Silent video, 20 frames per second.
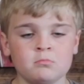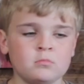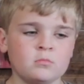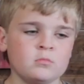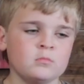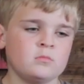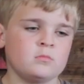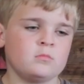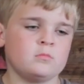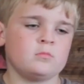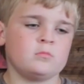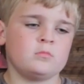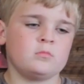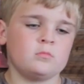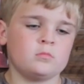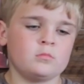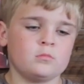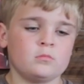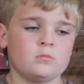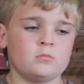
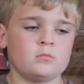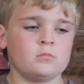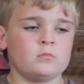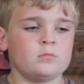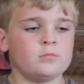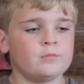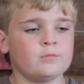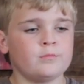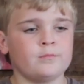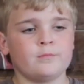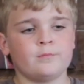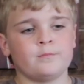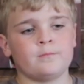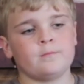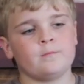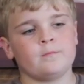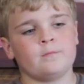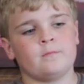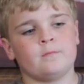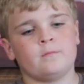
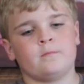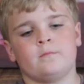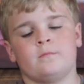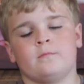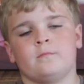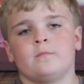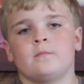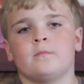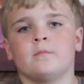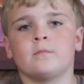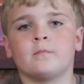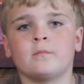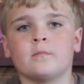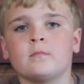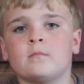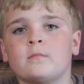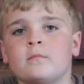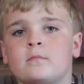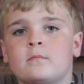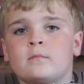
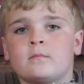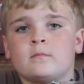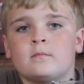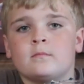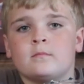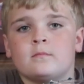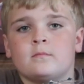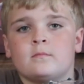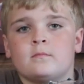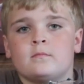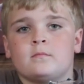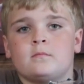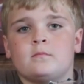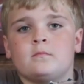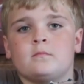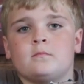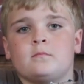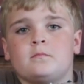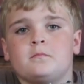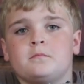
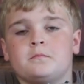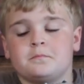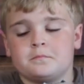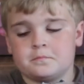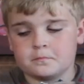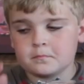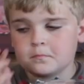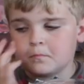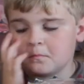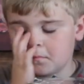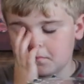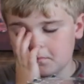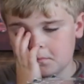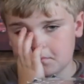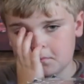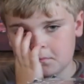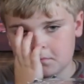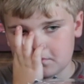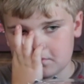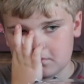
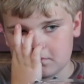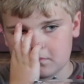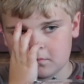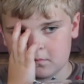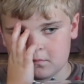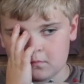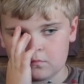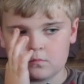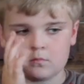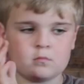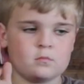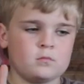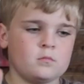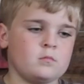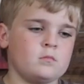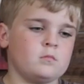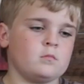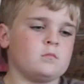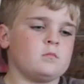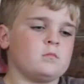
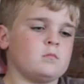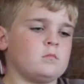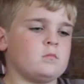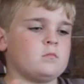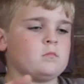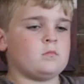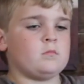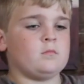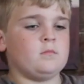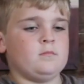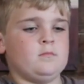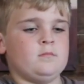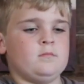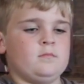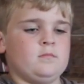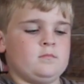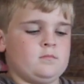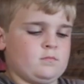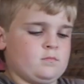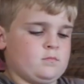
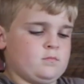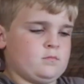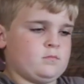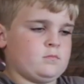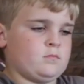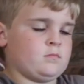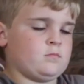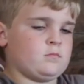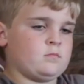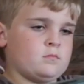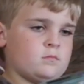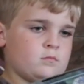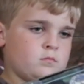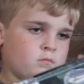(not speaking)